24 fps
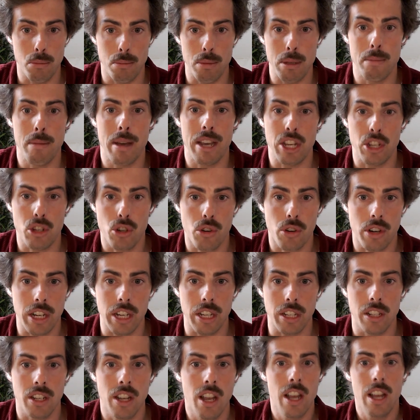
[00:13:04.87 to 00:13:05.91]
be made
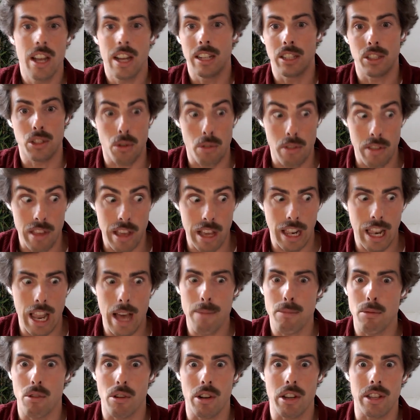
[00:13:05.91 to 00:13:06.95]
green. And so they
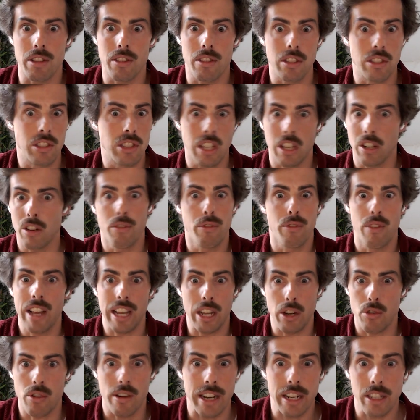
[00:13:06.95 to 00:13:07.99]
elaborate this kind of like
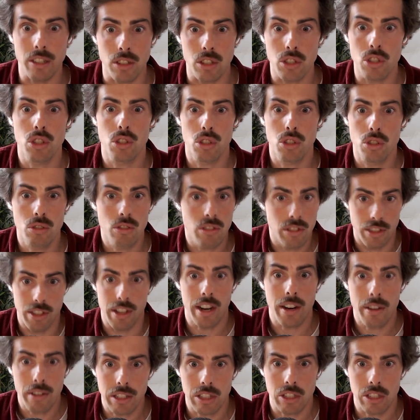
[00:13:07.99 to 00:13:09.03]
grand
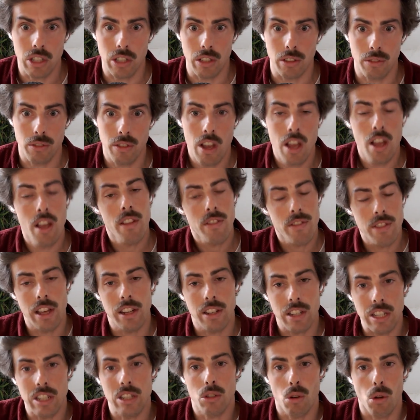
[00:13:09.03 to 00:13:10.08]
narrative that
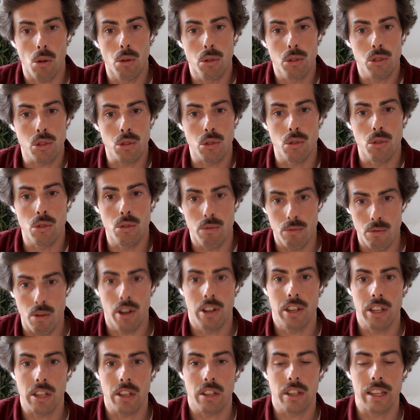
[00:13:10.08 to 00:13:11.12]
is also
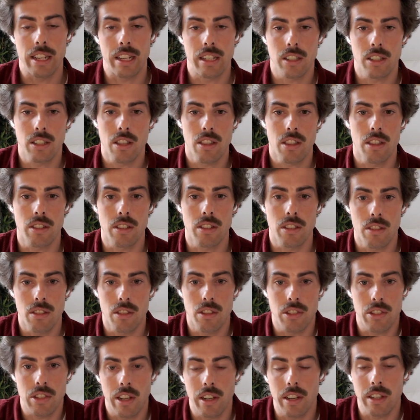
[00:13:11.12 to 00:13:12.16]
running against the
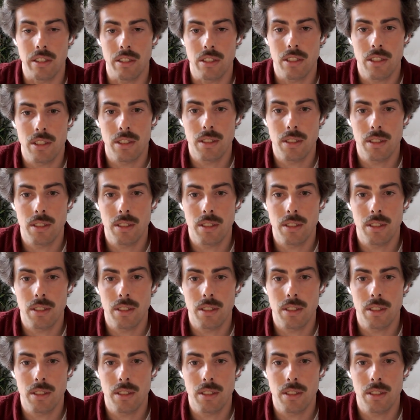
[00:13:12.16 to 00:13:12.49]
science.